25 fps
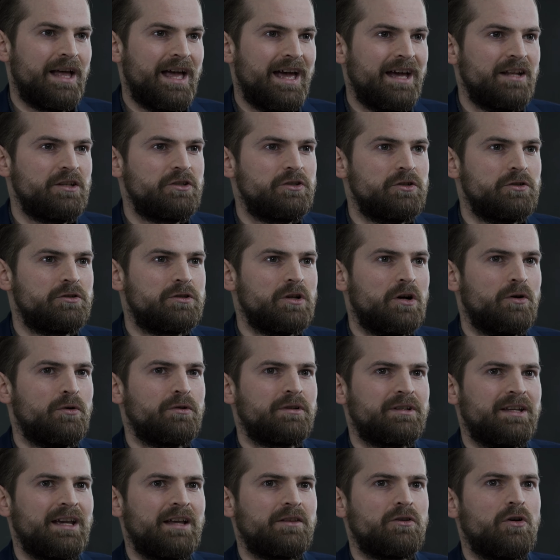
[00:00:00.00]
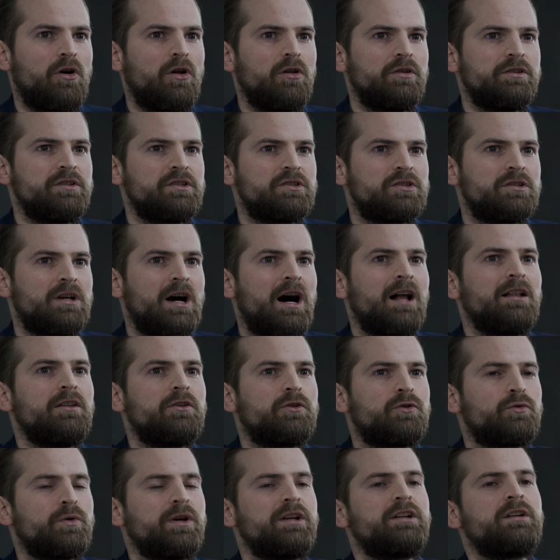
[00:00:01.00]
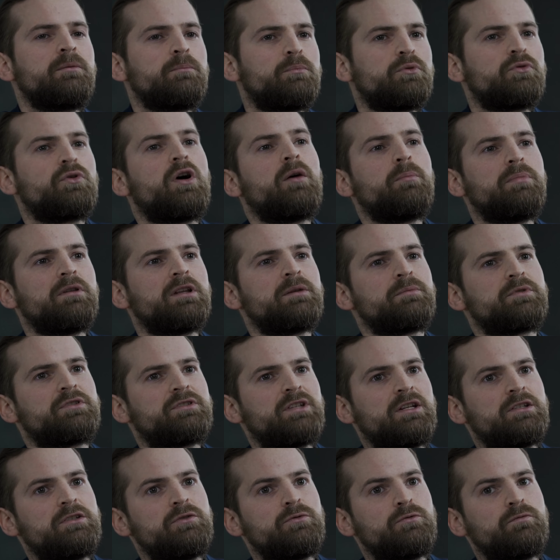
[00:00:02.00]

and you don't get all these color grading problems that you